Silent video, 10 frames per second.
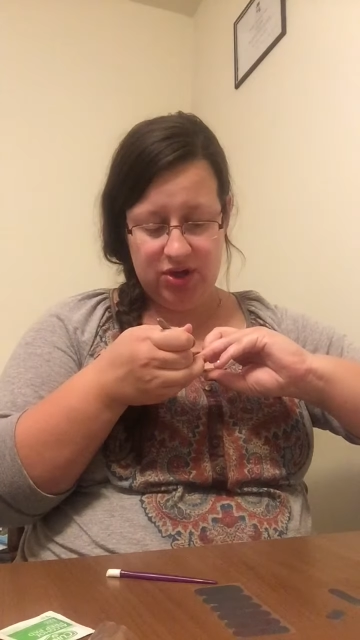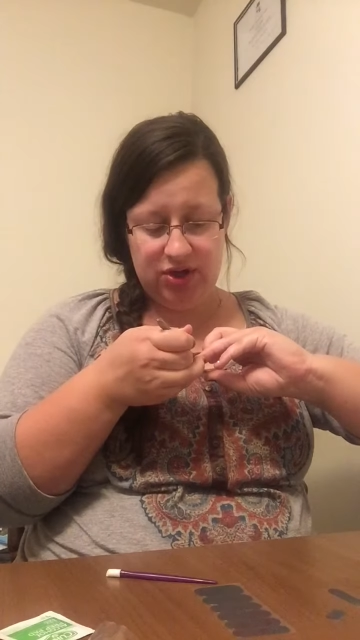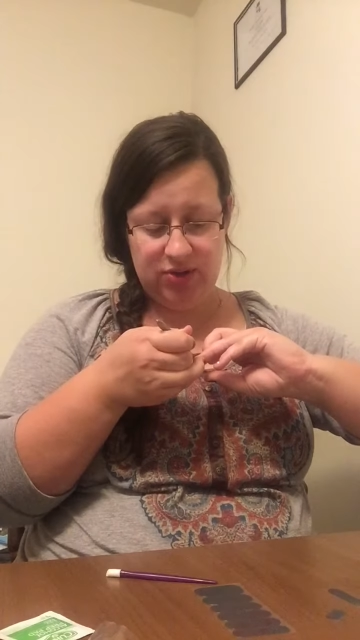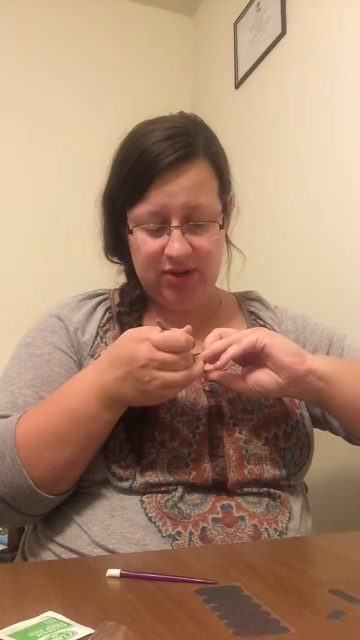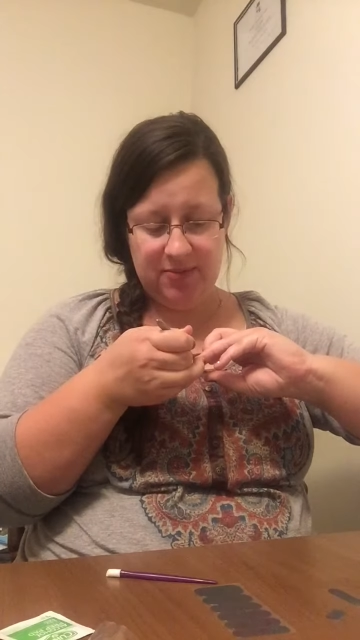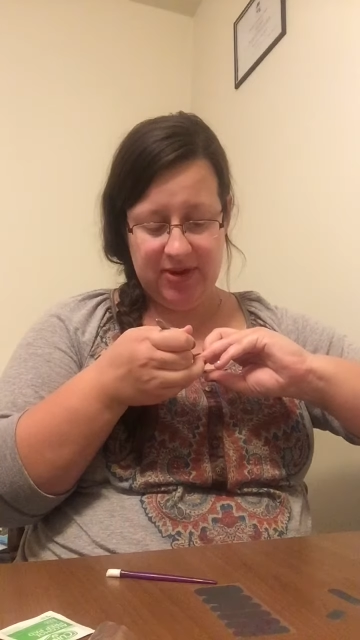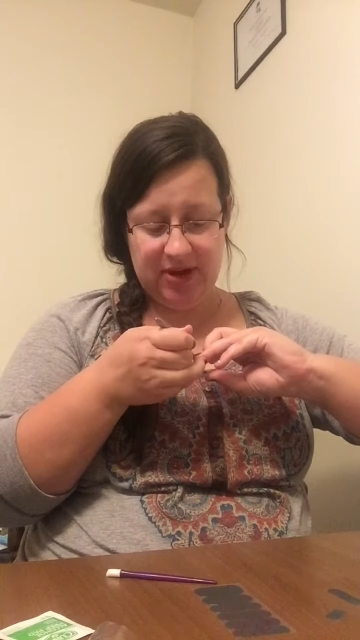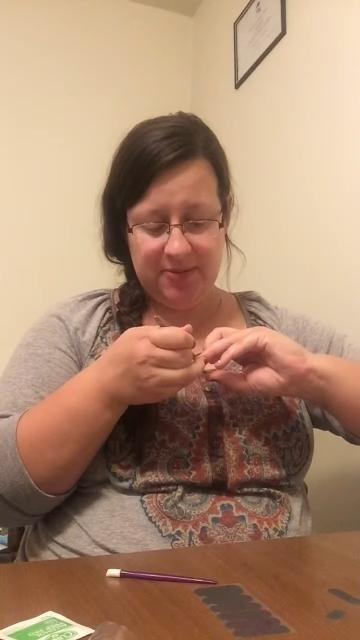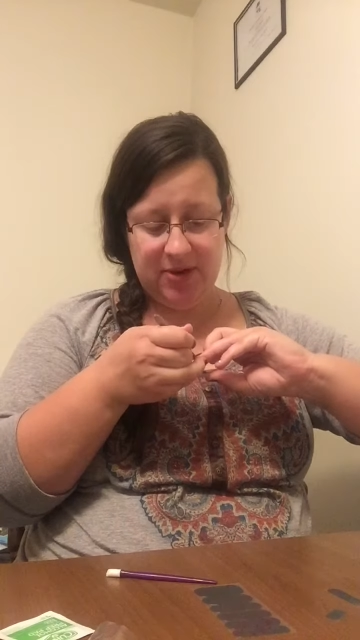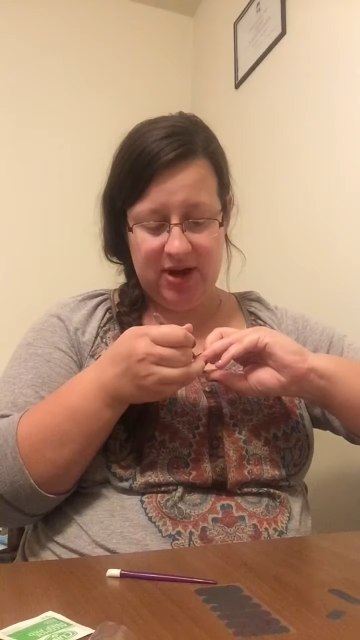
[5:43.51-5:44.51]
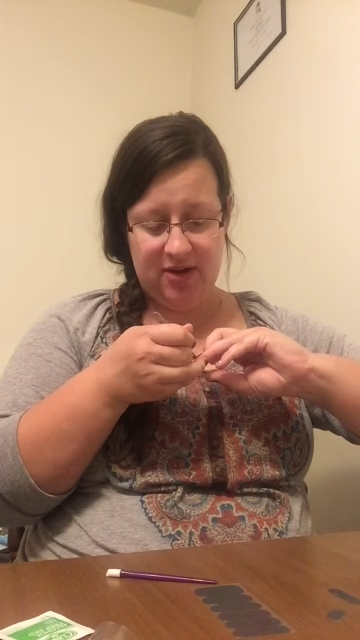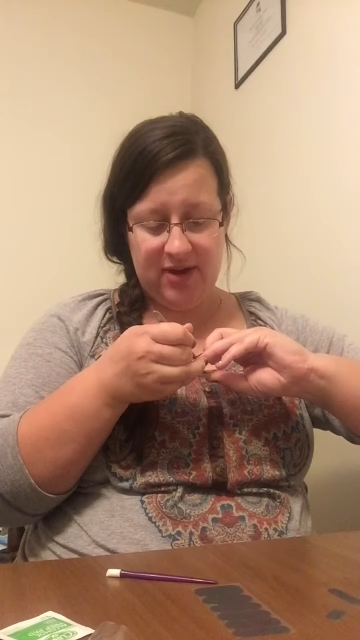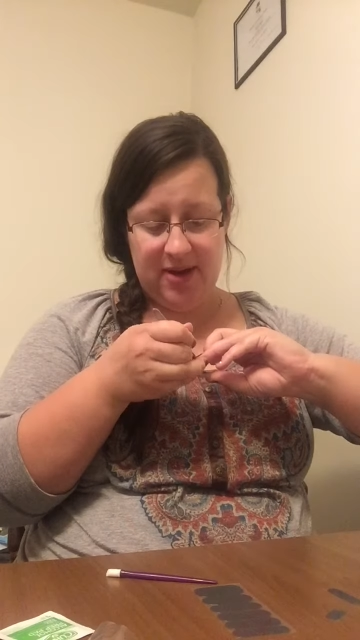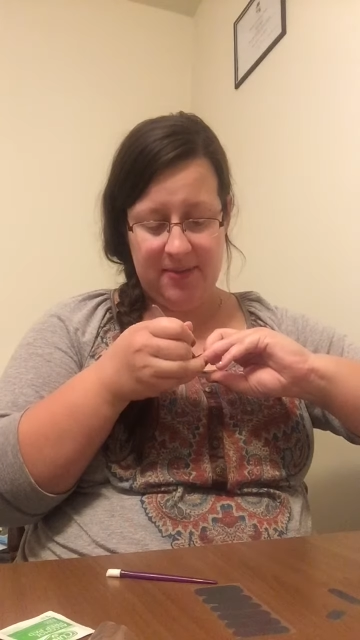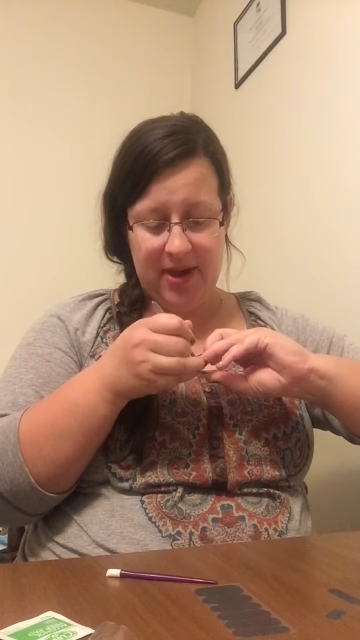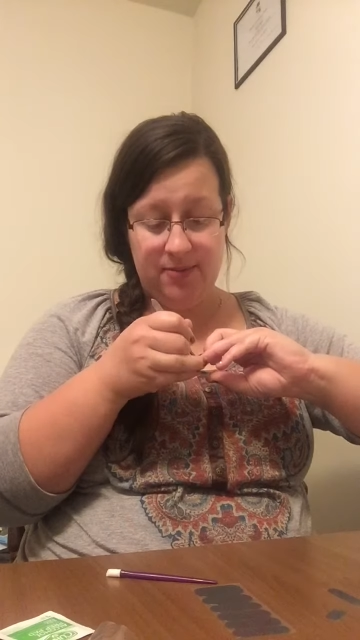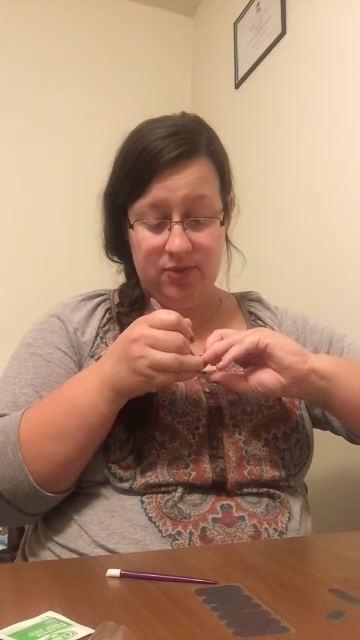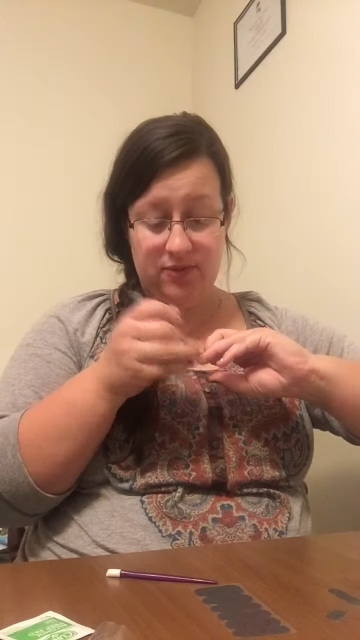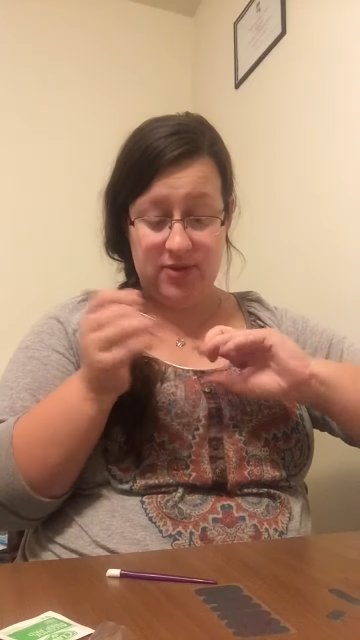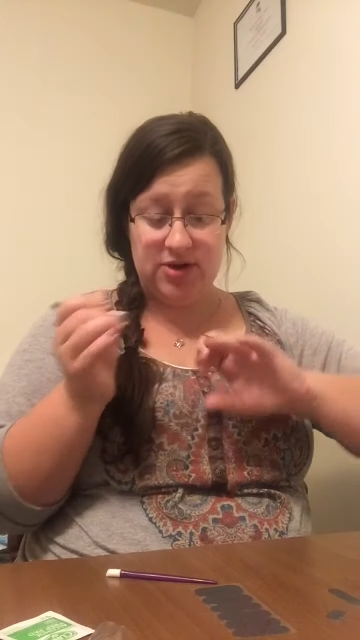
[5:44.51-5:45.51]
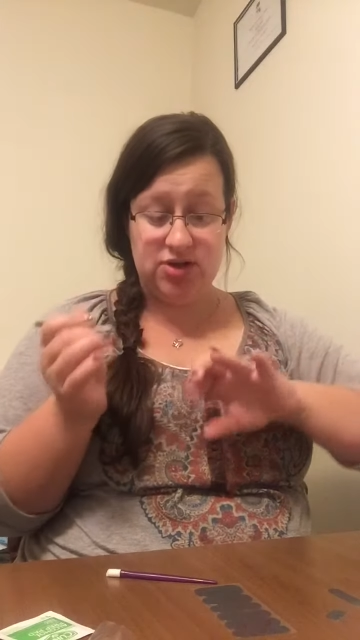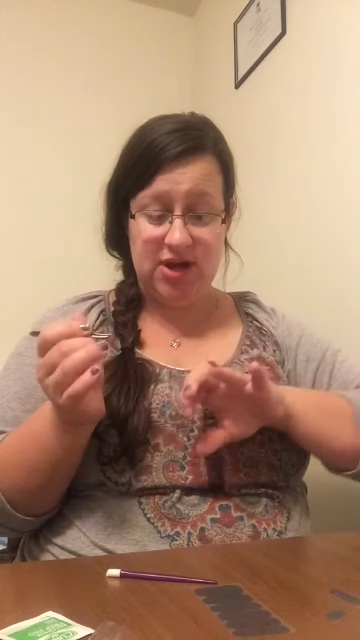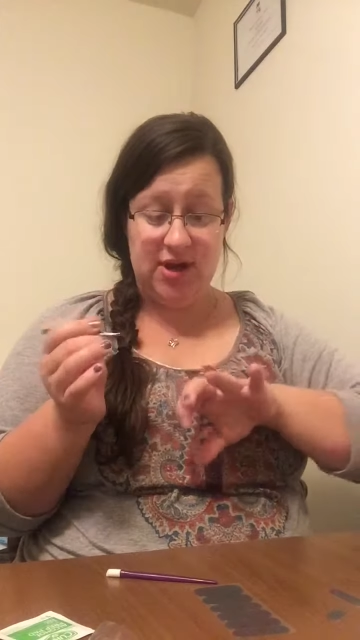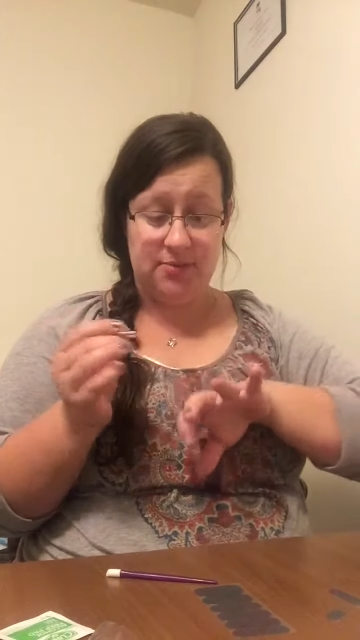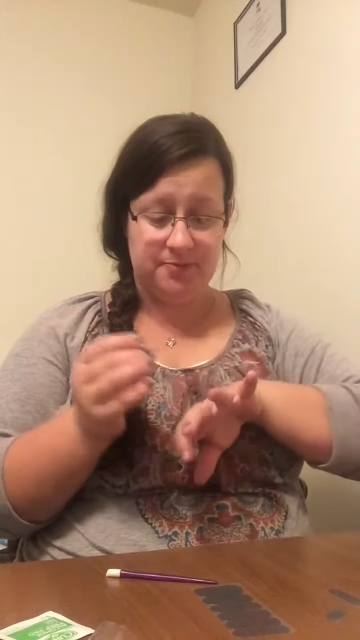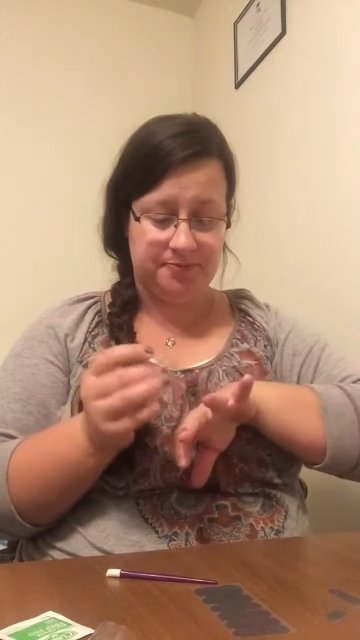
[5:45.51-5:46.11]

you can pick up your nail wrap and move it around your nail.